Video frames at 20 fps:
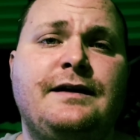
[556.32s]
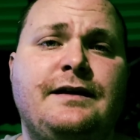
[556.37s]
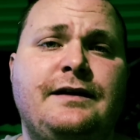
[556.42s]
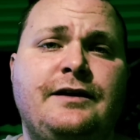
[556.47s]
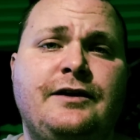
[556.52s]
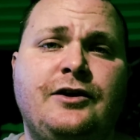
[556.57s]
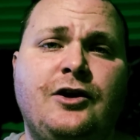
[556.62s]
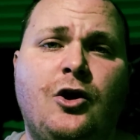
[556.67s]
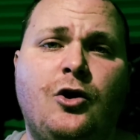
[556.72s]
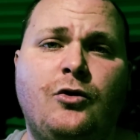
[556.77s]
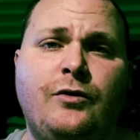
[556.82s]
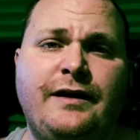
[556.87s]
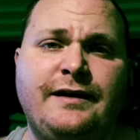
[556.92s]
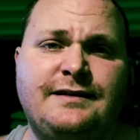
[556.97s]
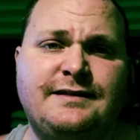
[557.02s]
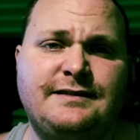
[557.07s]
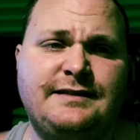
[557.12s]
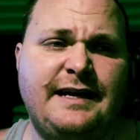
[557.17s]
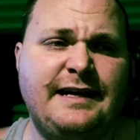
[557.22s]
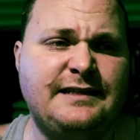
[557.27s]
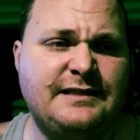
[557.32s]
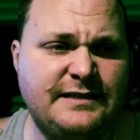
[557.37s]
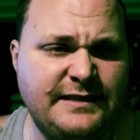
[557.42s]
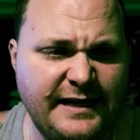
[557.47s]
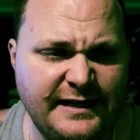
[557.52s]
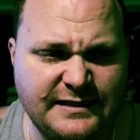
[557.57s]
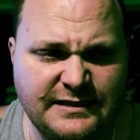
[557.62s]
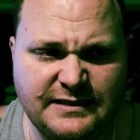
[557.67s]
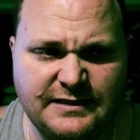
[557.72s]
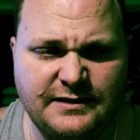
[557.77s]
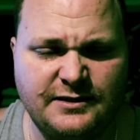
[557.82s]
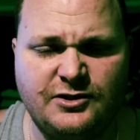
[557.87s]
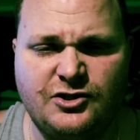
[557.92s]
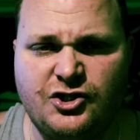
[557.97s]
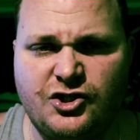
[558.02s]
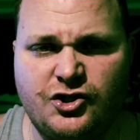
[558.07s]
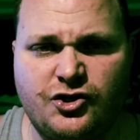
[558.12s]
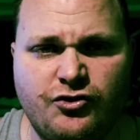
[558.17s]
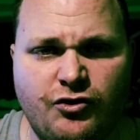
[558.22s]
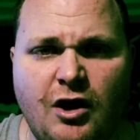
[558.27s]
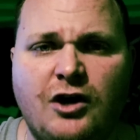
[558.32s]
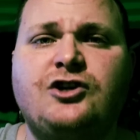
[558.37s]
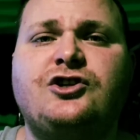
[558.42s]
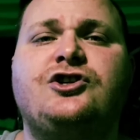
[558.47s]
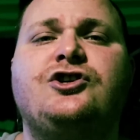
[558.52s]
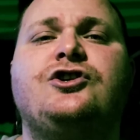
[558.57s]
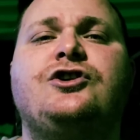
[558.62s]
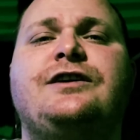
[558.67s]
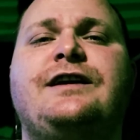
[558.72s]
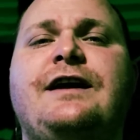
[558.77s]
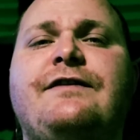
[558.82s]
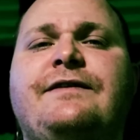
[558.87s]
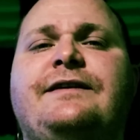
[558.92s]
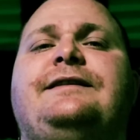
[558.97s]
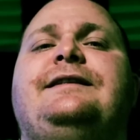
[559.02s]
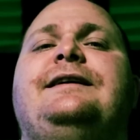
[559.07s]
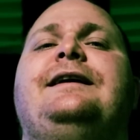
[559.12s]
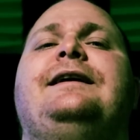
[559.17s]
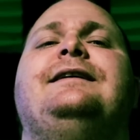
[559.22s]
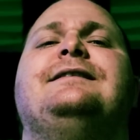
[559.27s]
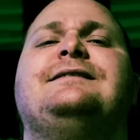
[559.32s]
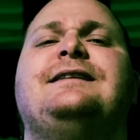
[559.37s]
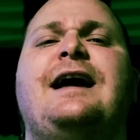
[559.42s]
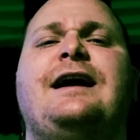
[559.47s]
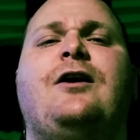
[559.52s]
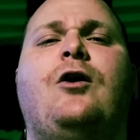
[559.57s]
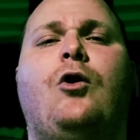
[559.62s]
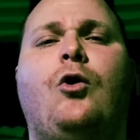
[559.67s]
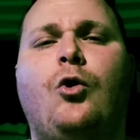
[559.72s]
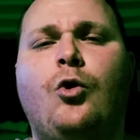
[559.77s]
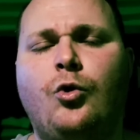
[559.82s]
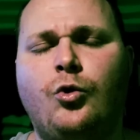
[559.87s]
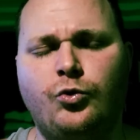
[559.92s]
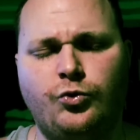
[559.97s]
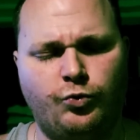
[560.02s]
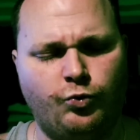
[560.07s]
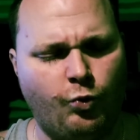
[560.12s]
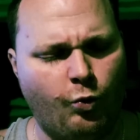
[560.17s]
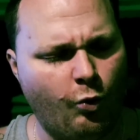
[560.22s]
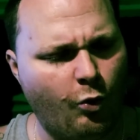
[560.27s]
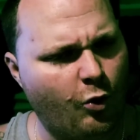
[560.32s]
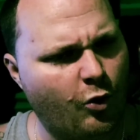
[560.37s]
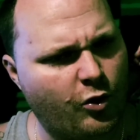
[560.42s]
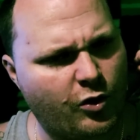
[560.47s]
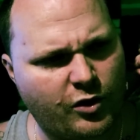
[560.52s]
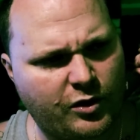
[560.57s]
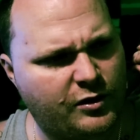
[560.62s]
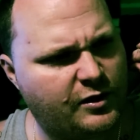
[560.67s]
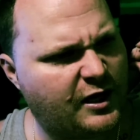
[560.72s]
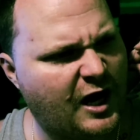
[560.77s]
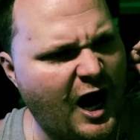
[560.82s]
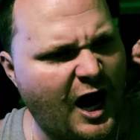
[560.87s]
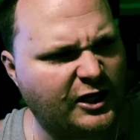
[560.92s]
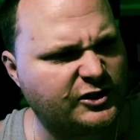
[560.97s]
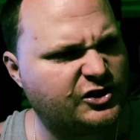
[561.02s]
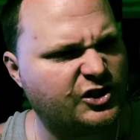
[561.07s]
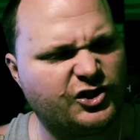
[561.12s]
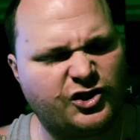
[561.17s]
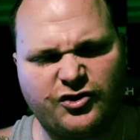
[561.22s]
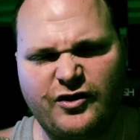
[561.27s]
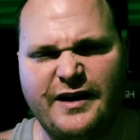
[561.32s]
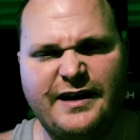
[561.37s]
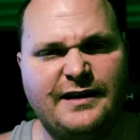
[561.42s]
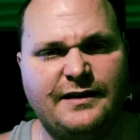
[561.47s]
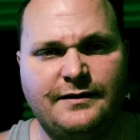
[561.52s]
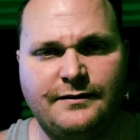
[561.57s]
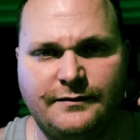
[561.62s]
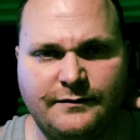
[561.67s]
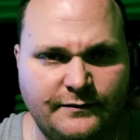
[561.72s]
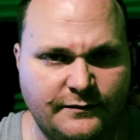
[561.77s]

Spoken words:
You know, it's structure and everything is like a old war concentrate